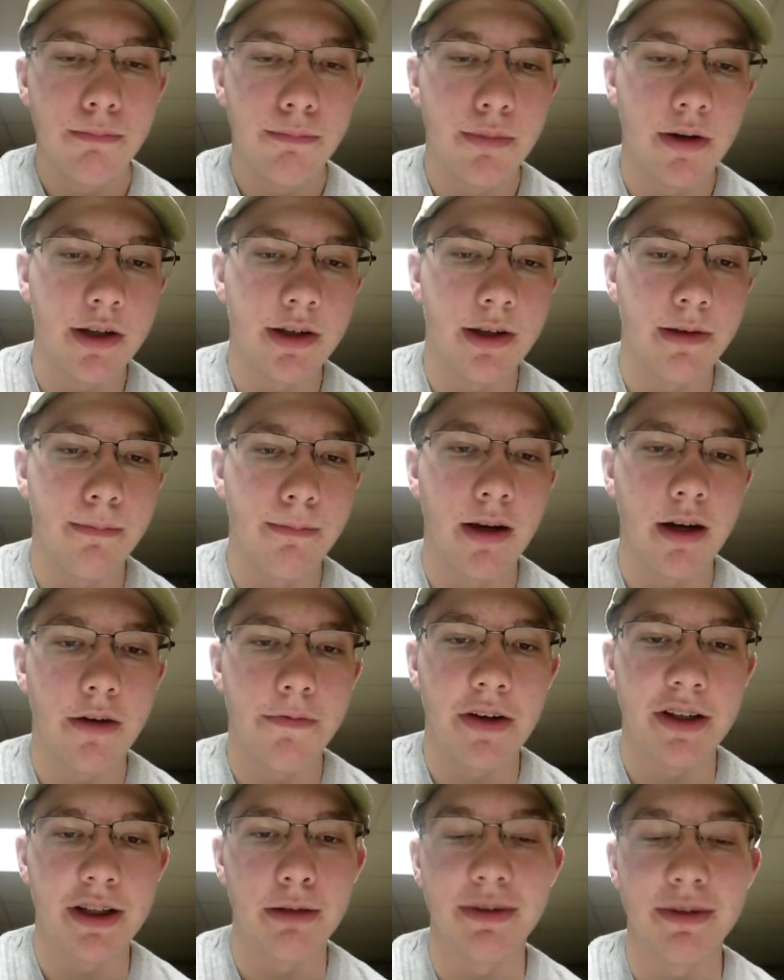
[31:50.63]
but the matter
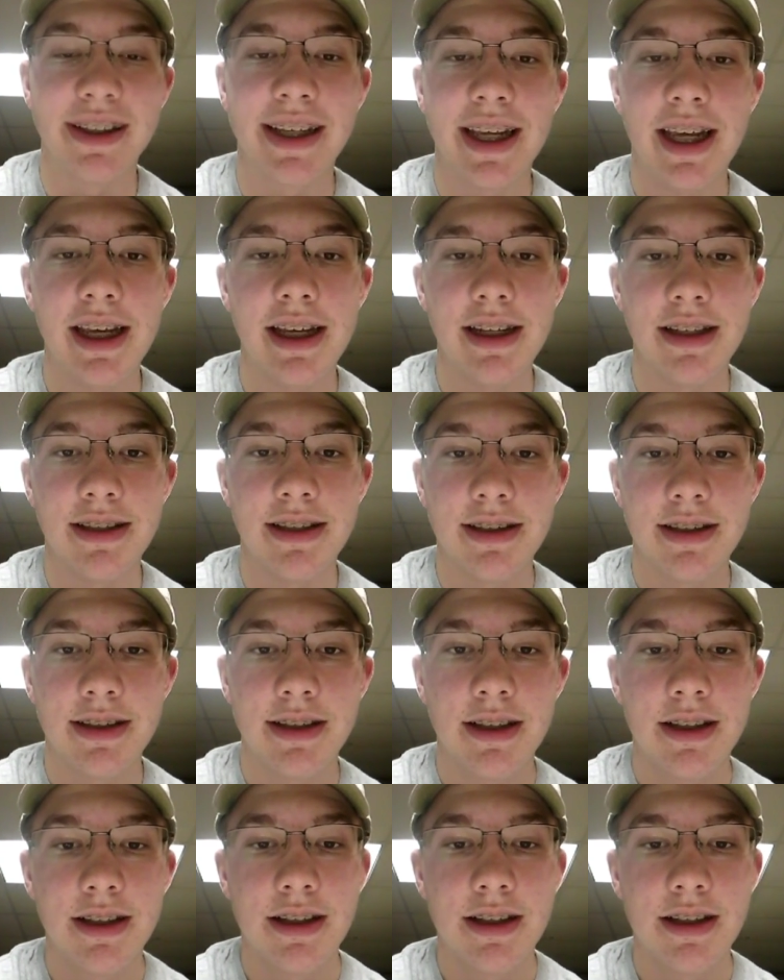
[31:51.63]
of fact, it was kids.